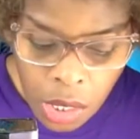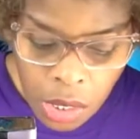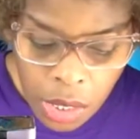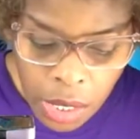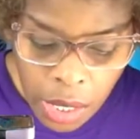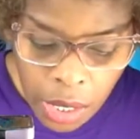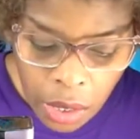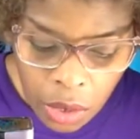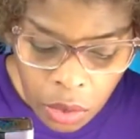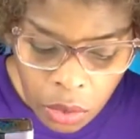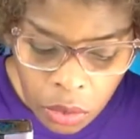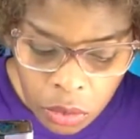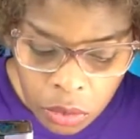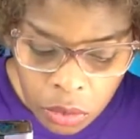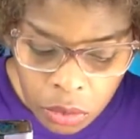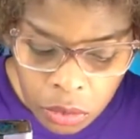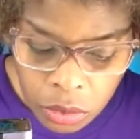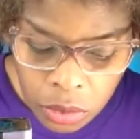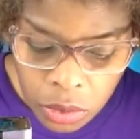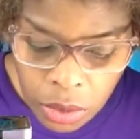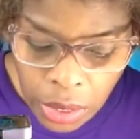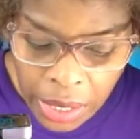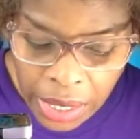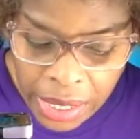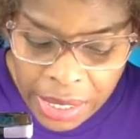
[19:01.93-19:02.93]
Now,
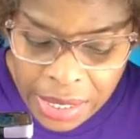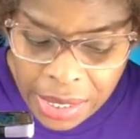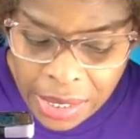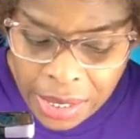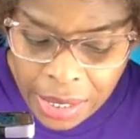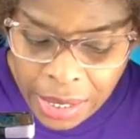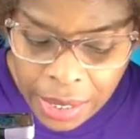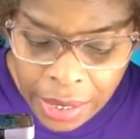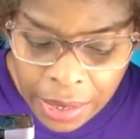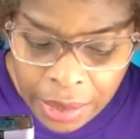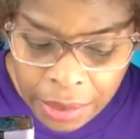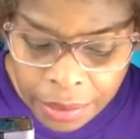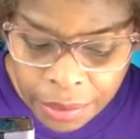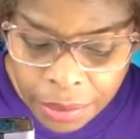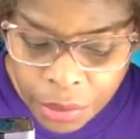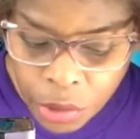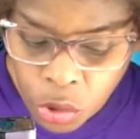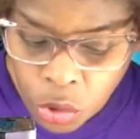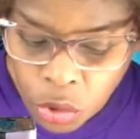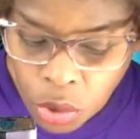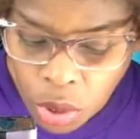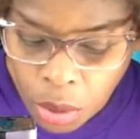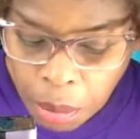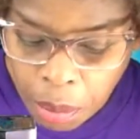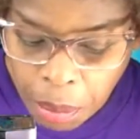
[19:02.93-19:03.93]
like I said,
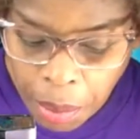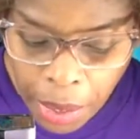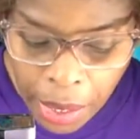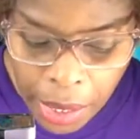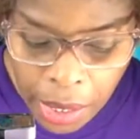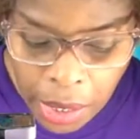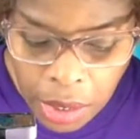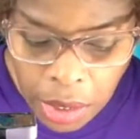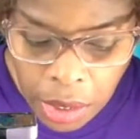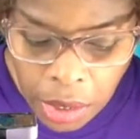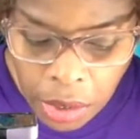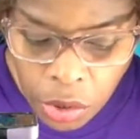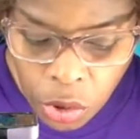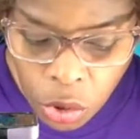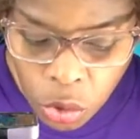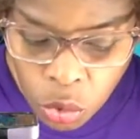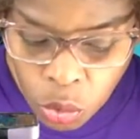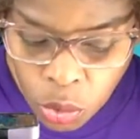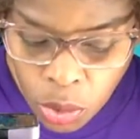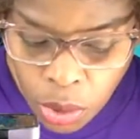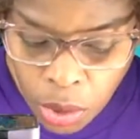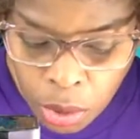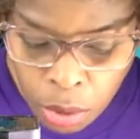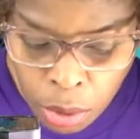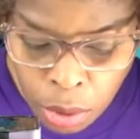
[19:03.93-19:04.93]
you could paint it.
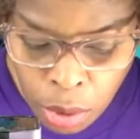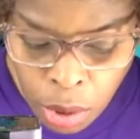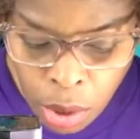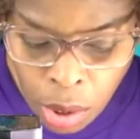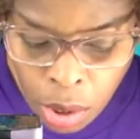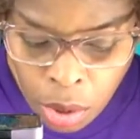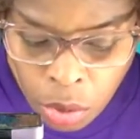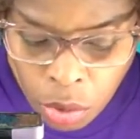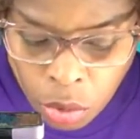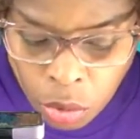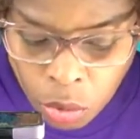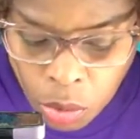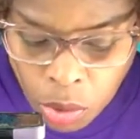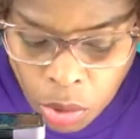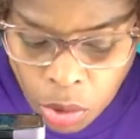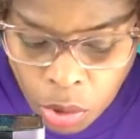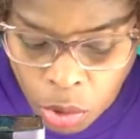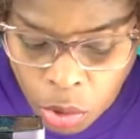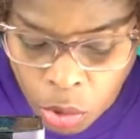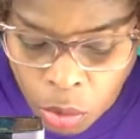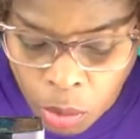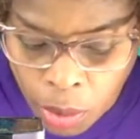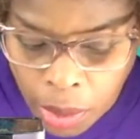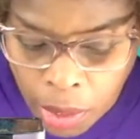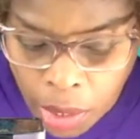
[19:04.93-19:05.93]
You can color it with
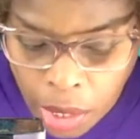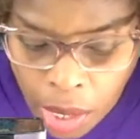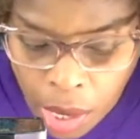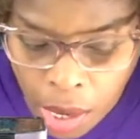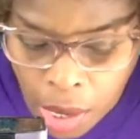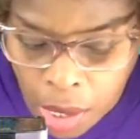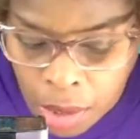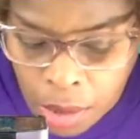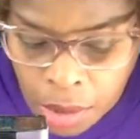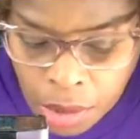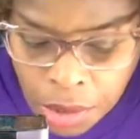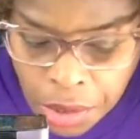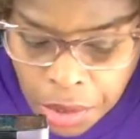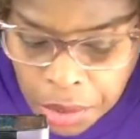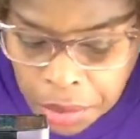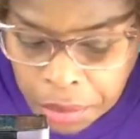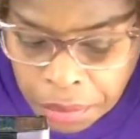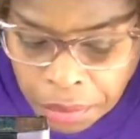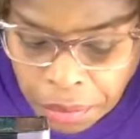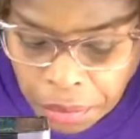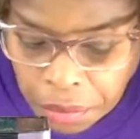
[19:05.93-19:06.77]
your crayons.